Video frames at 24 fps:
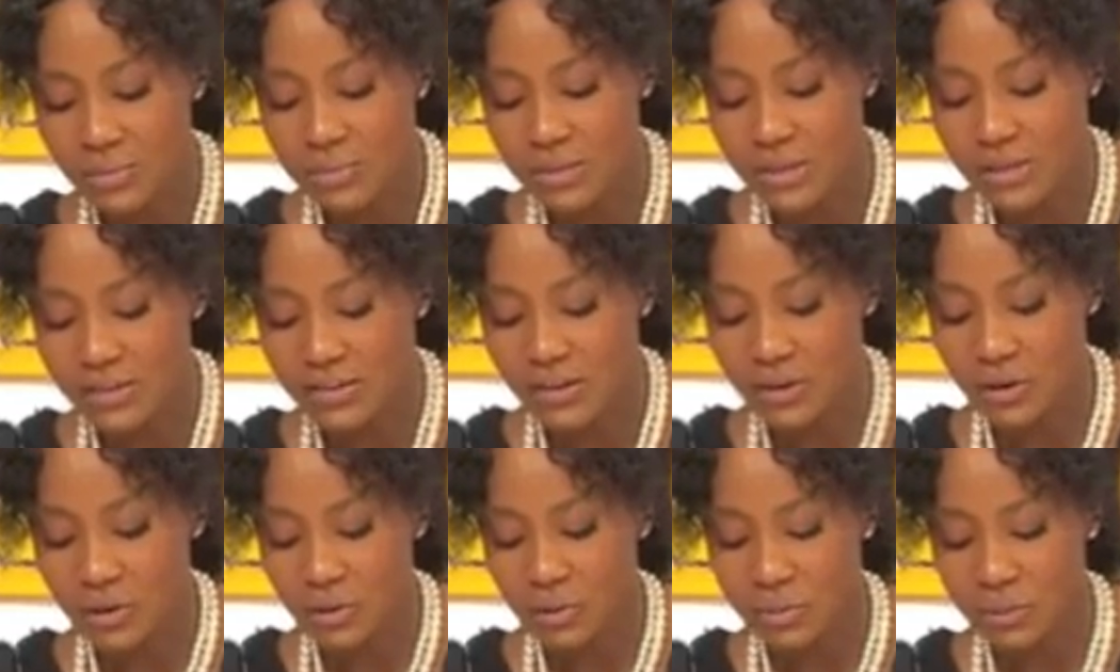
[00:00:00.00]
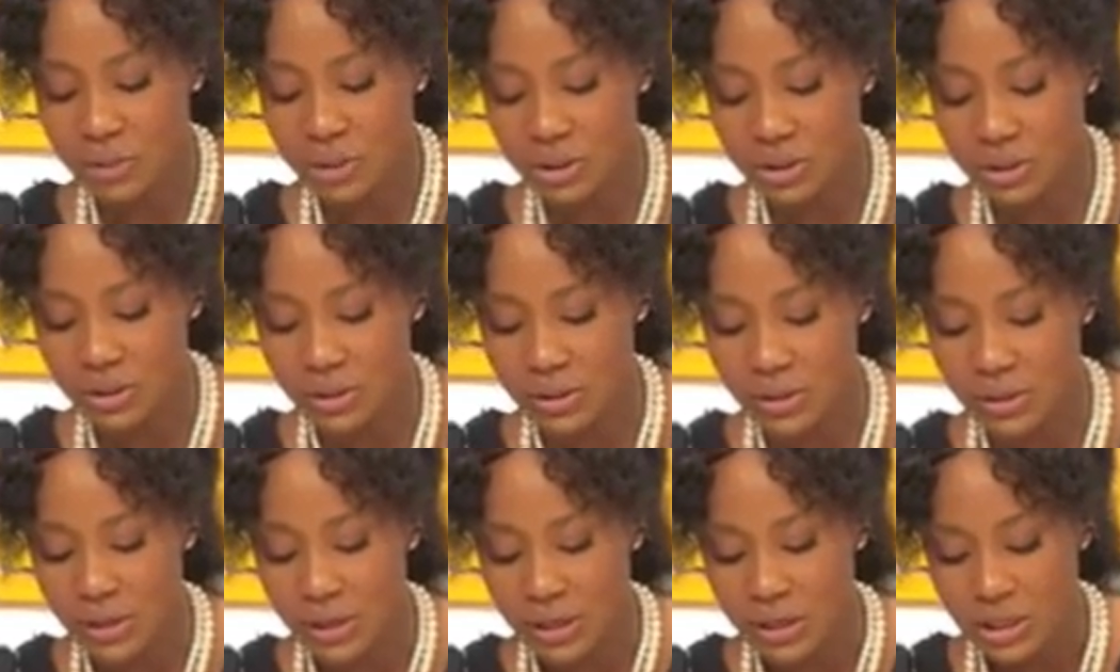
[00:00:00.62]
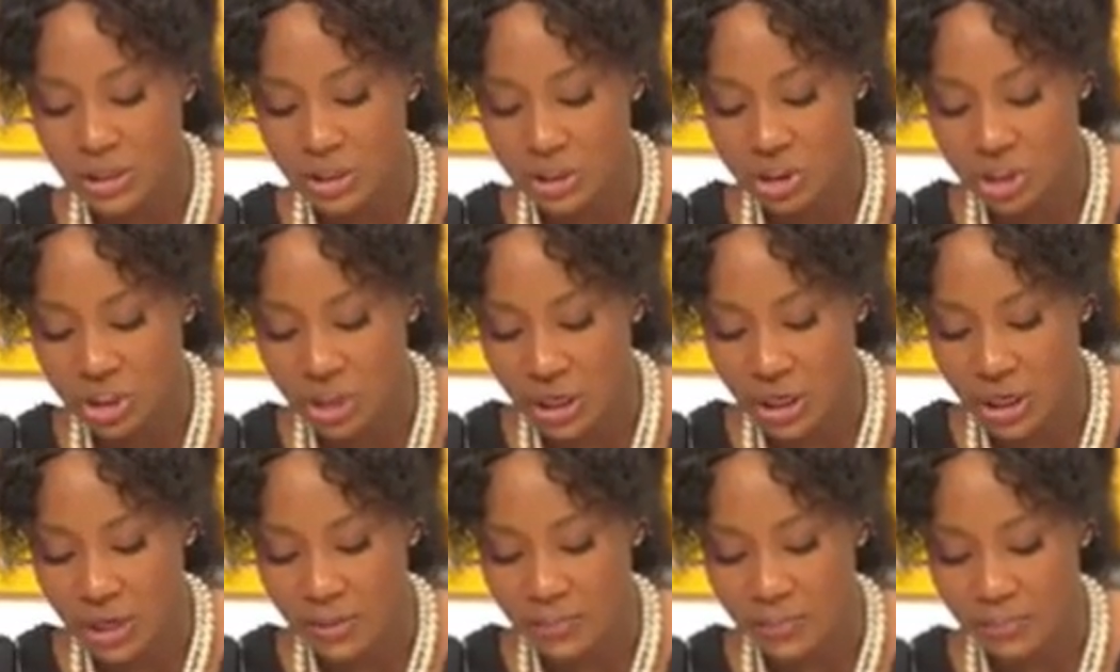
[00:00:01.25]
Media Commission;
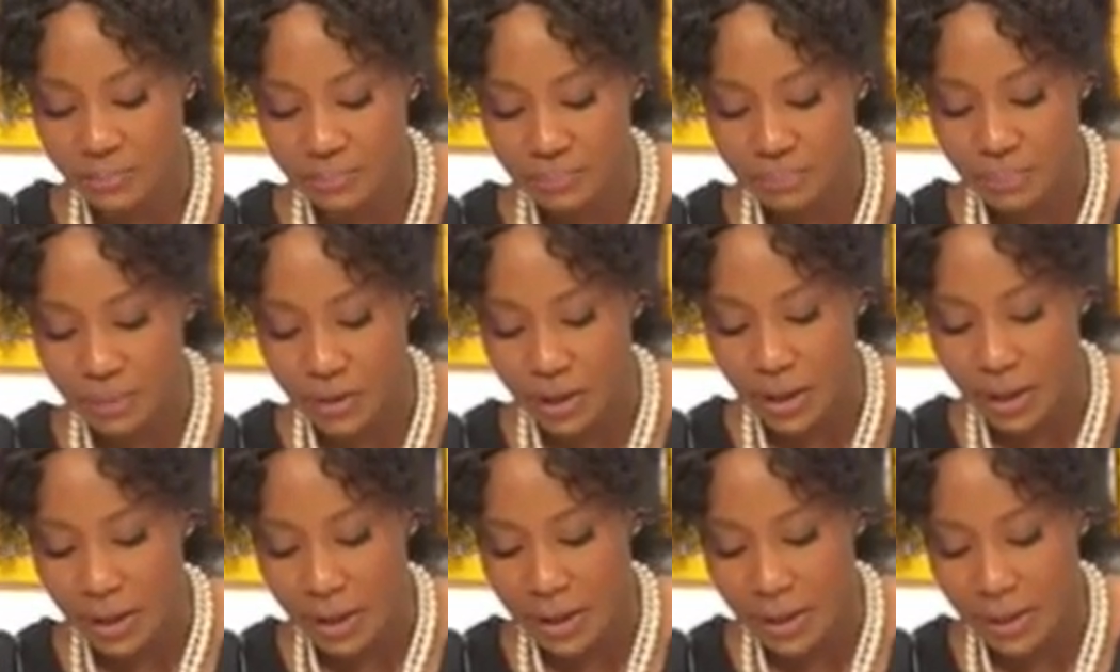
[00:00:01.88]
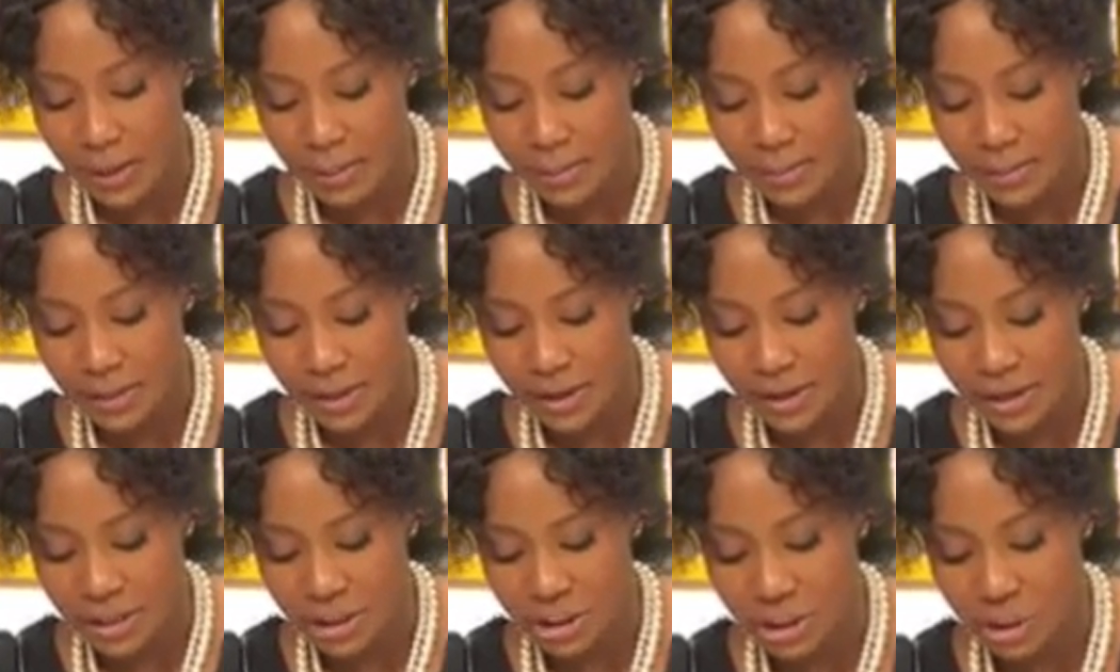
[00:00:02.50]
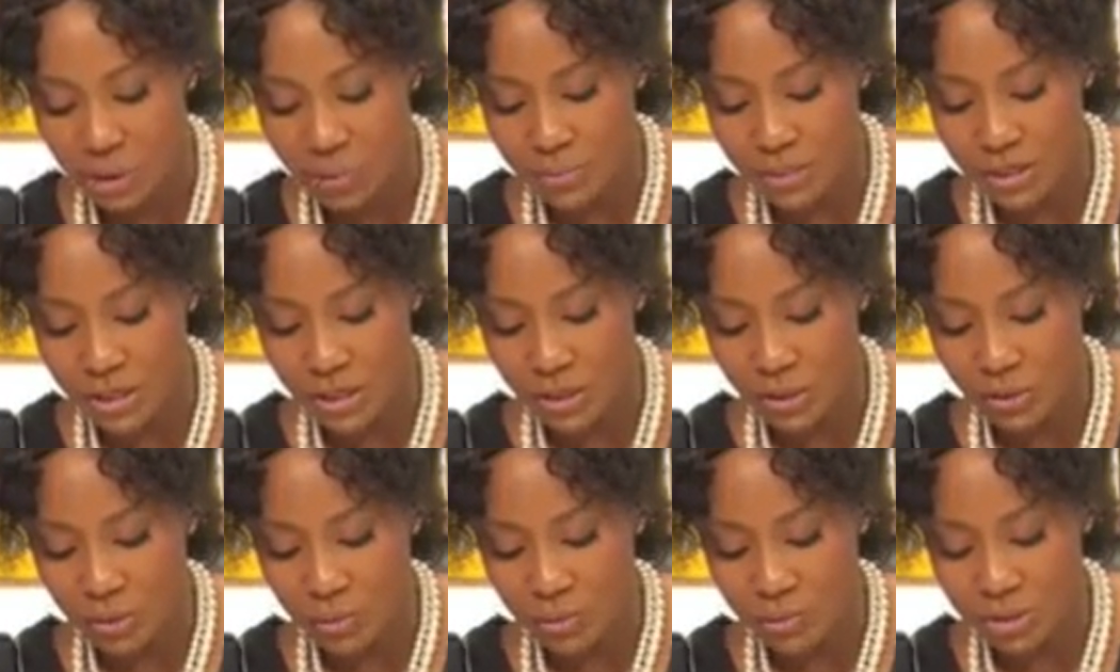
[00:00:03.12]
J, the National
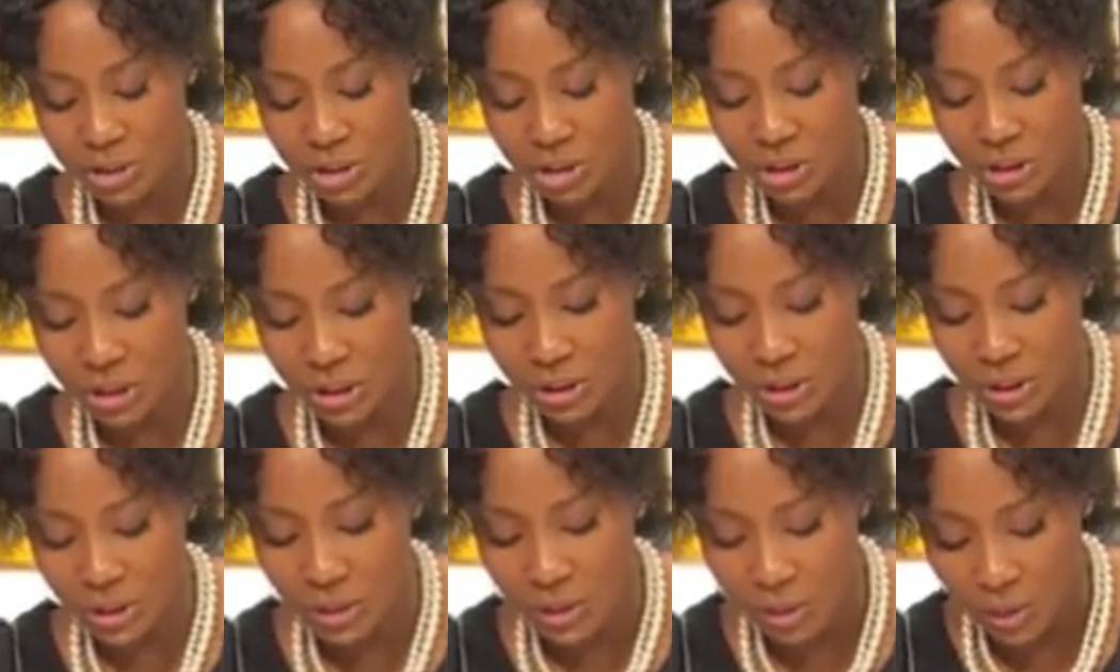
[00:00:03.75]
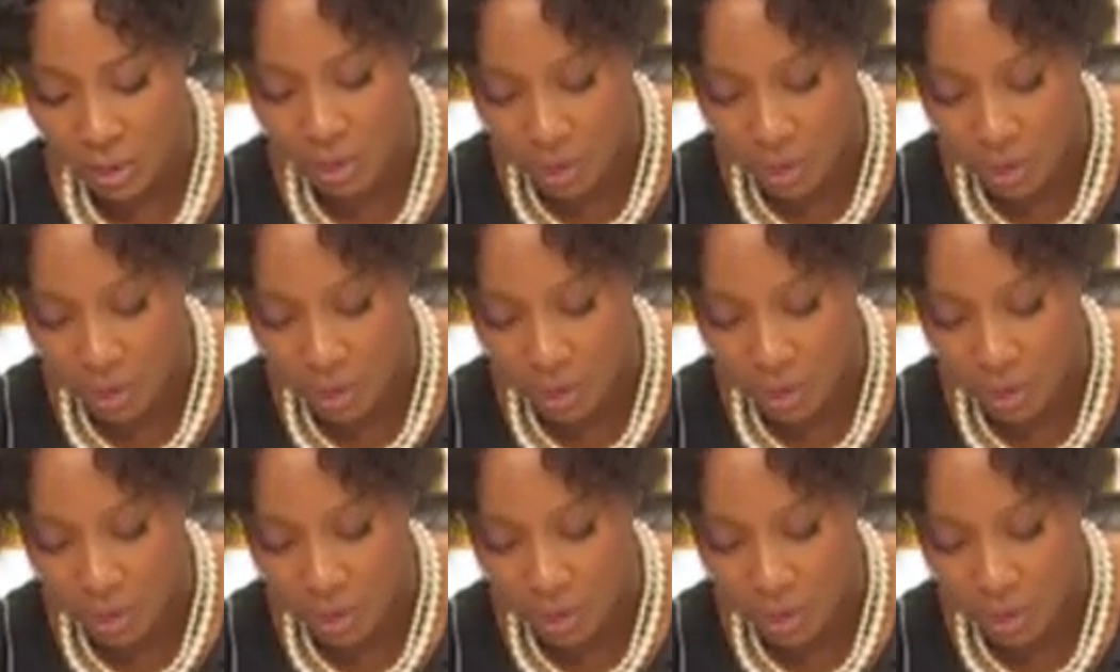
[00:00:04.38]
Media Commission;